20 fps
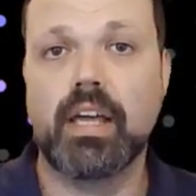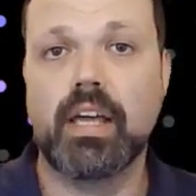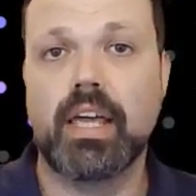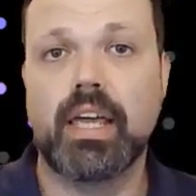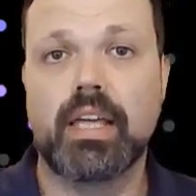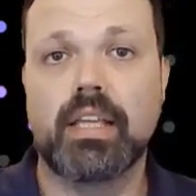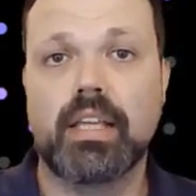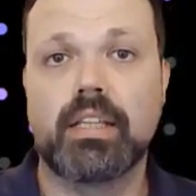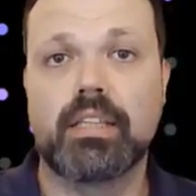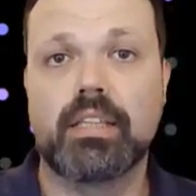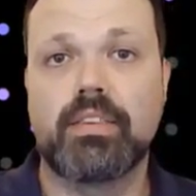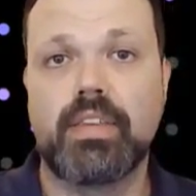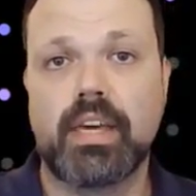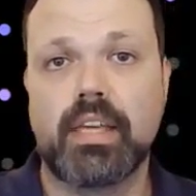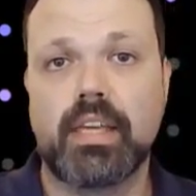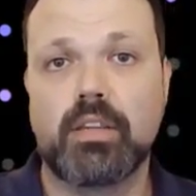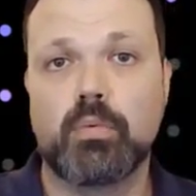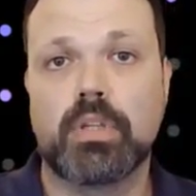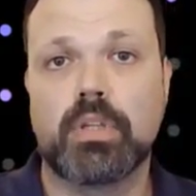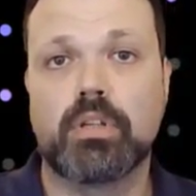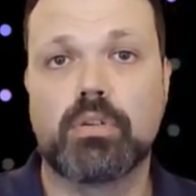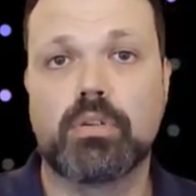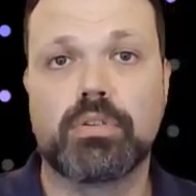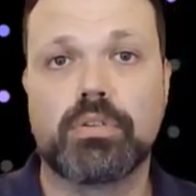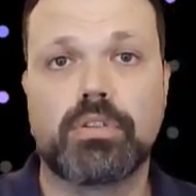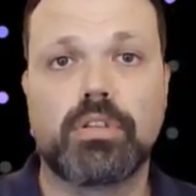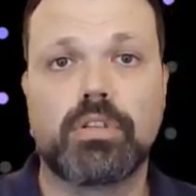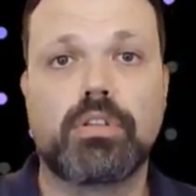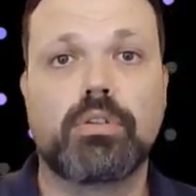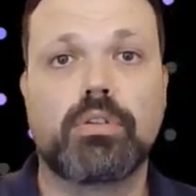And then we'll
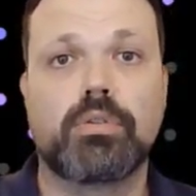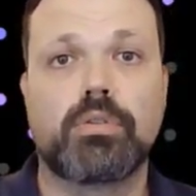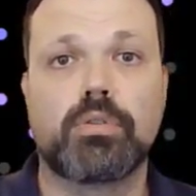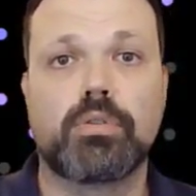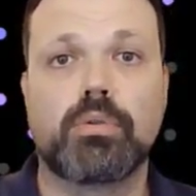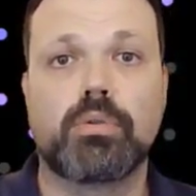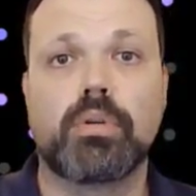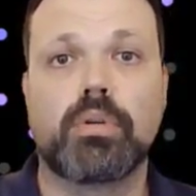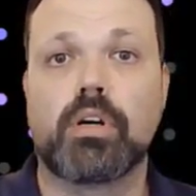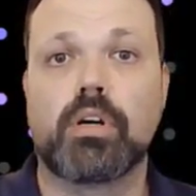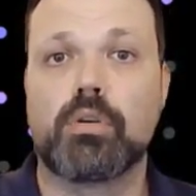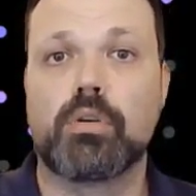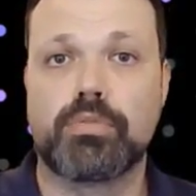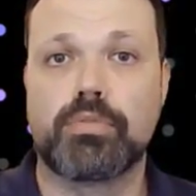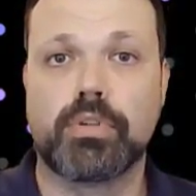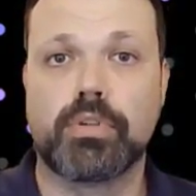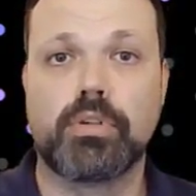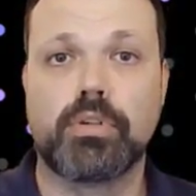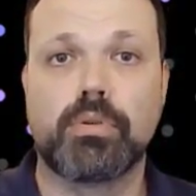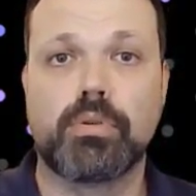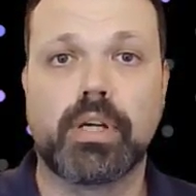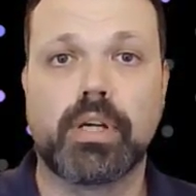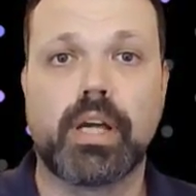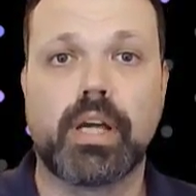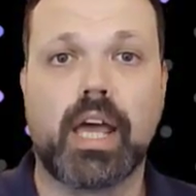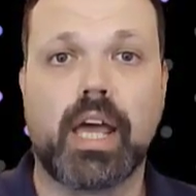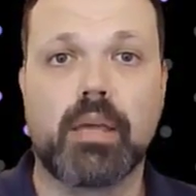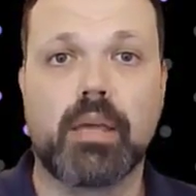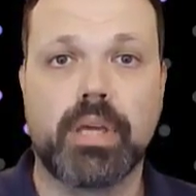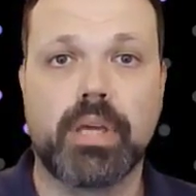continue to configuring
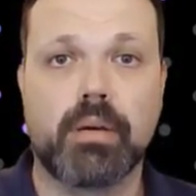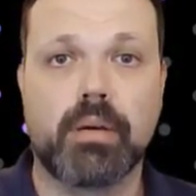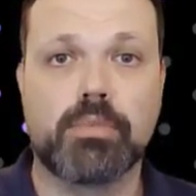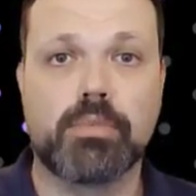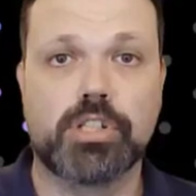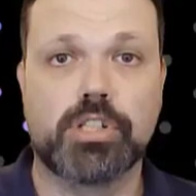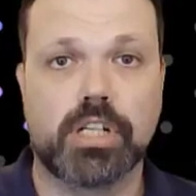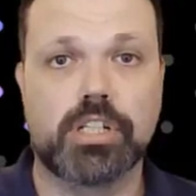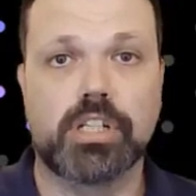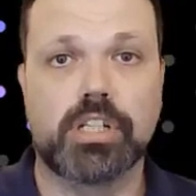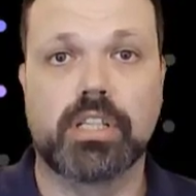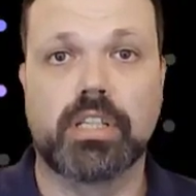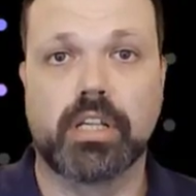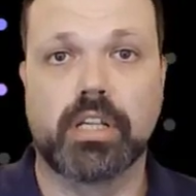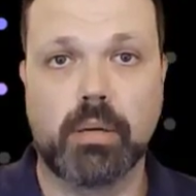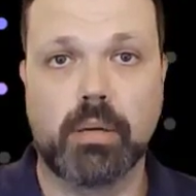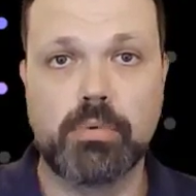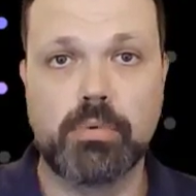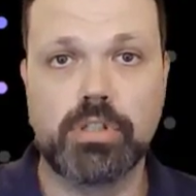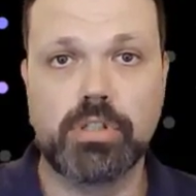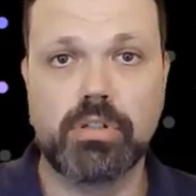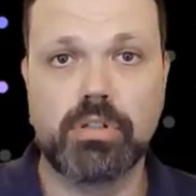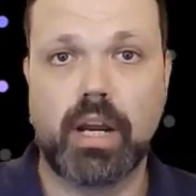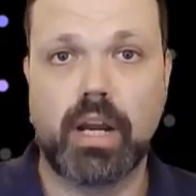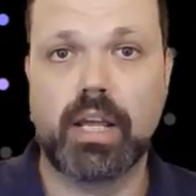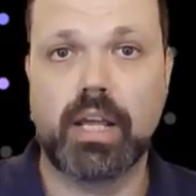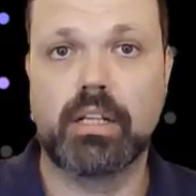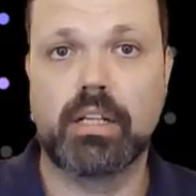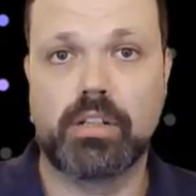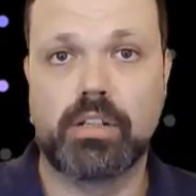IBM Change Data Capture
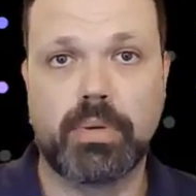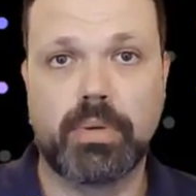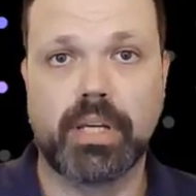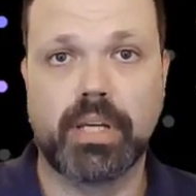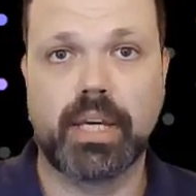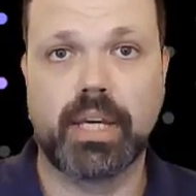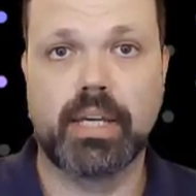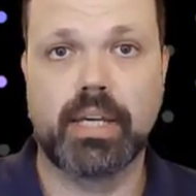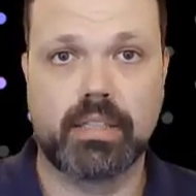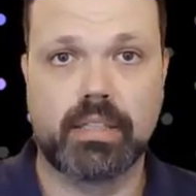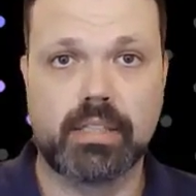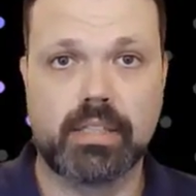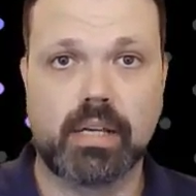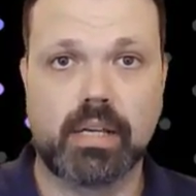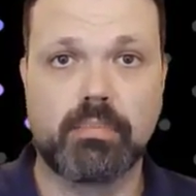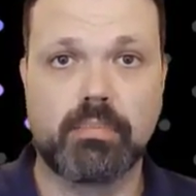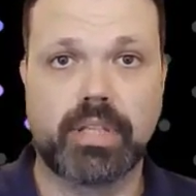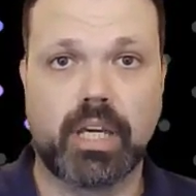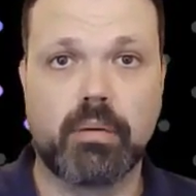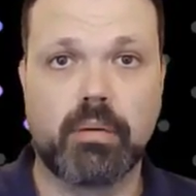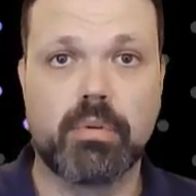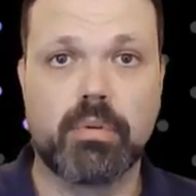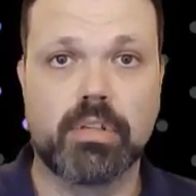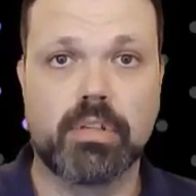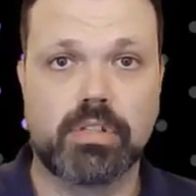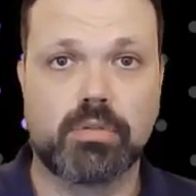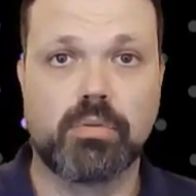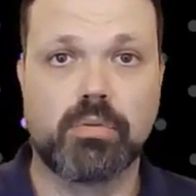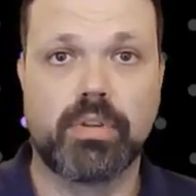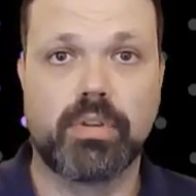and replicate some tables
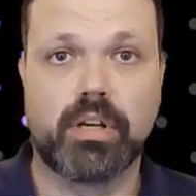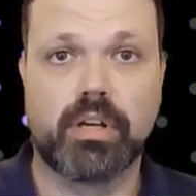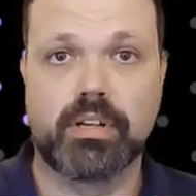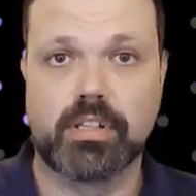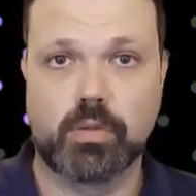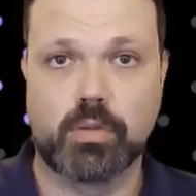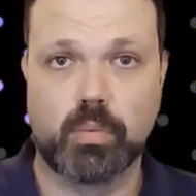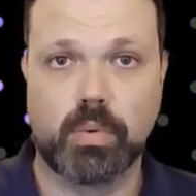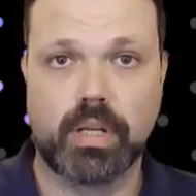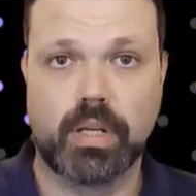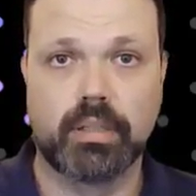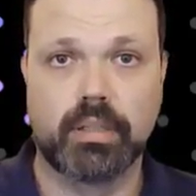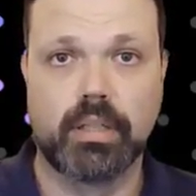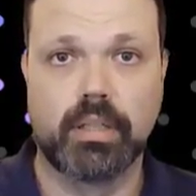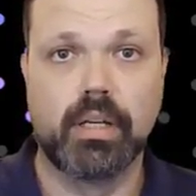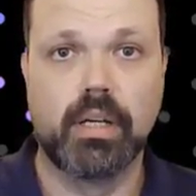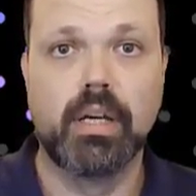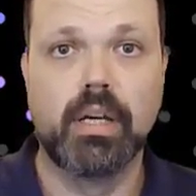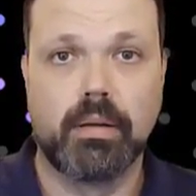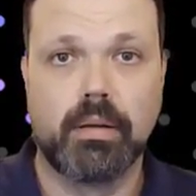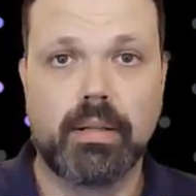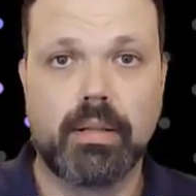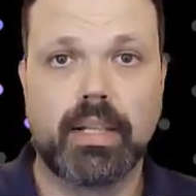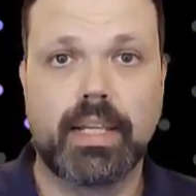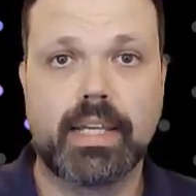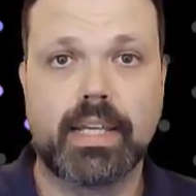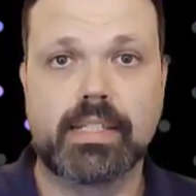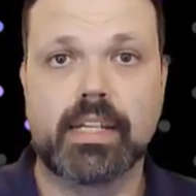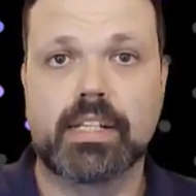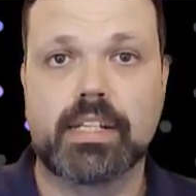to there as well.
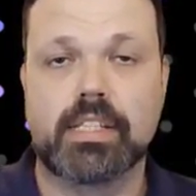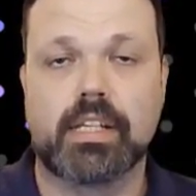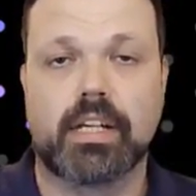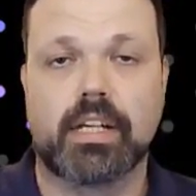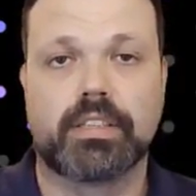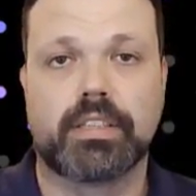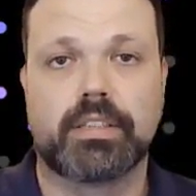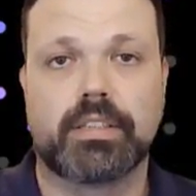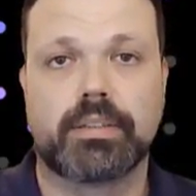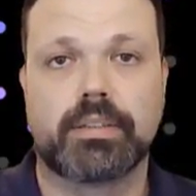Let's get started.